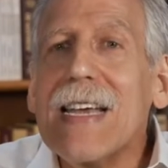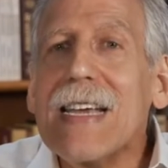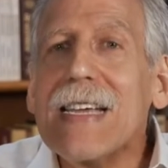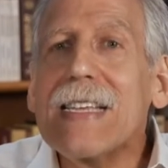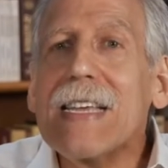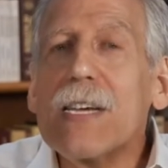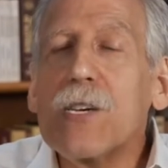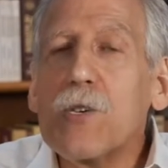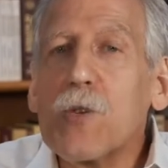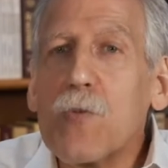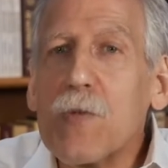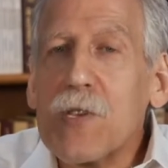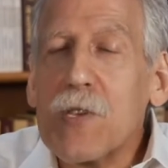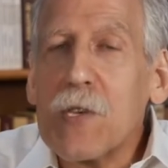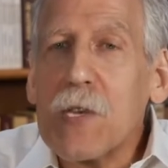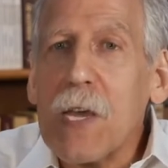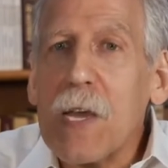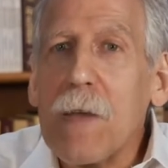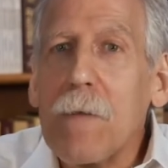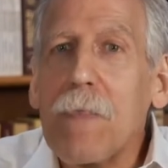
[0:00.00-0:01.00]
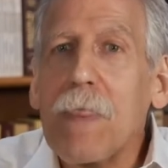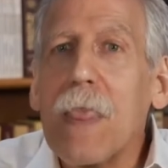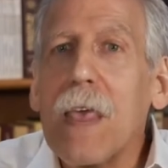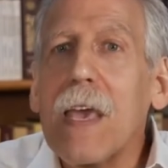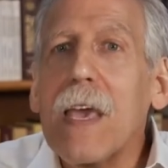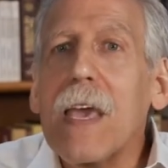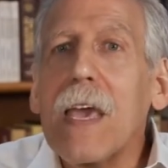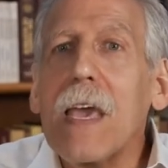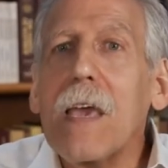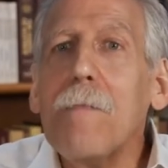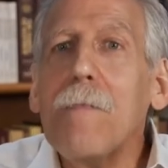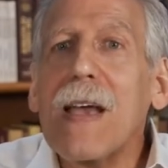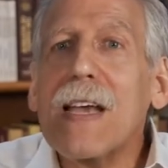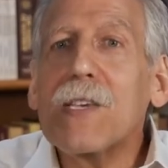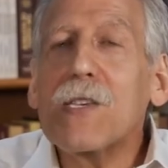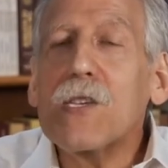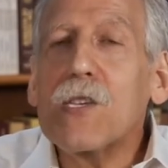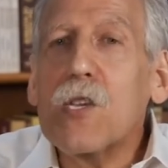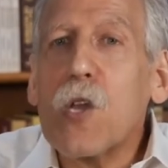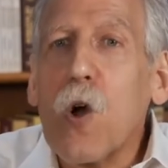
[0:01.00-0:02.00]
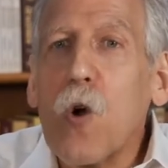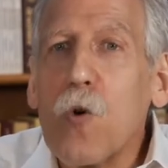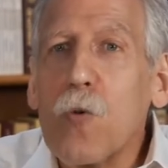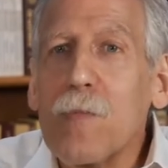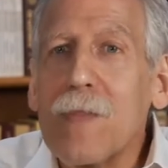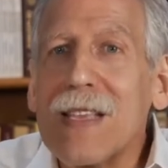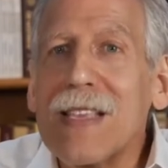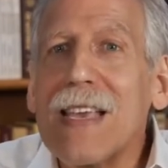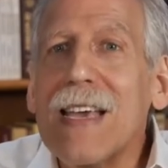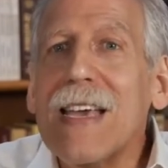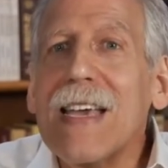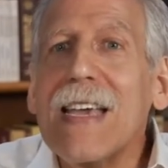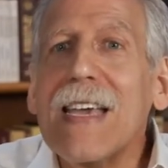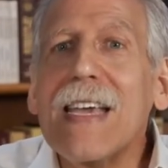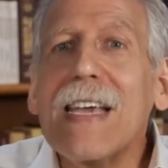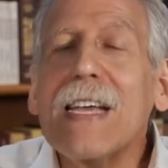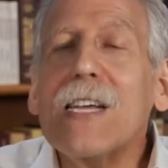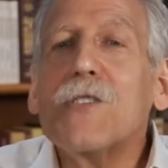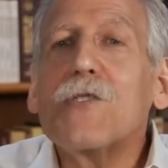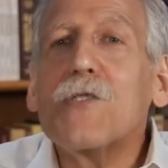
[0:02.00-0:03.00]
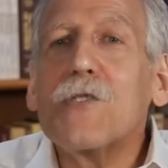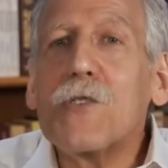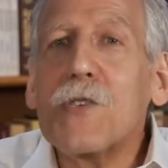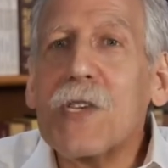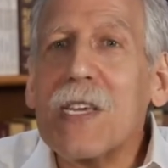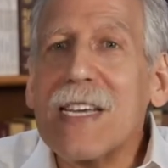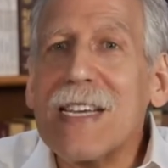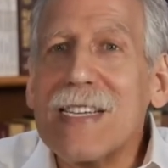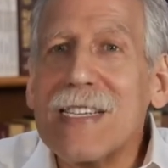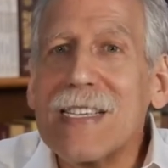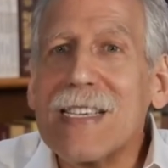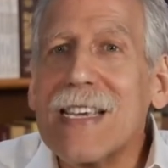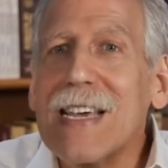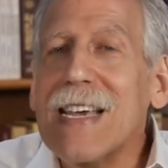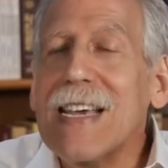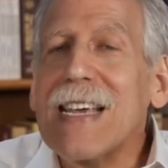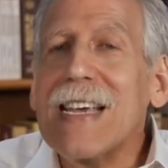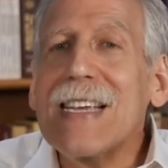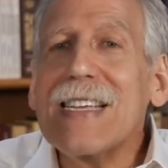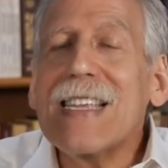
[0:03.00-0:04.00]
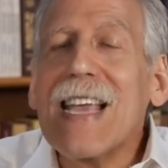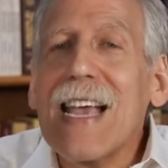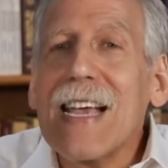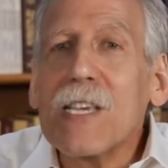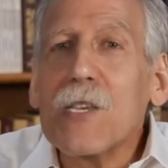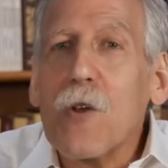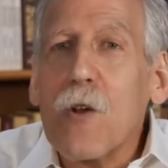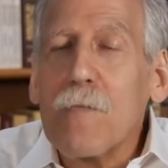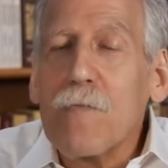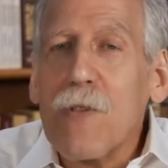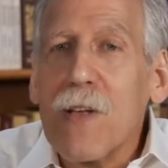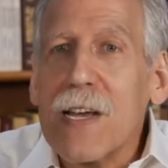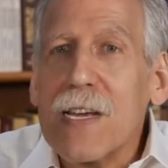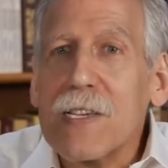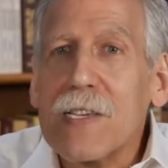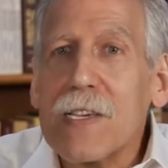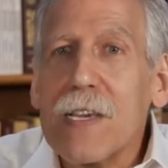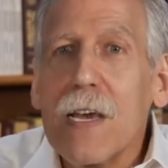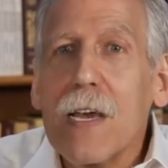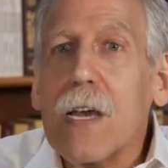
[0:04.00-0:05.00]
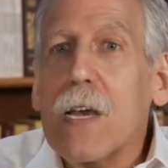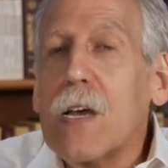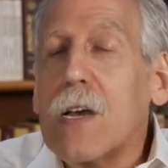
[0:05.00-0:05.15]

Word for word: he deals with sin, he makes atonement, he intercedes, he takes our place.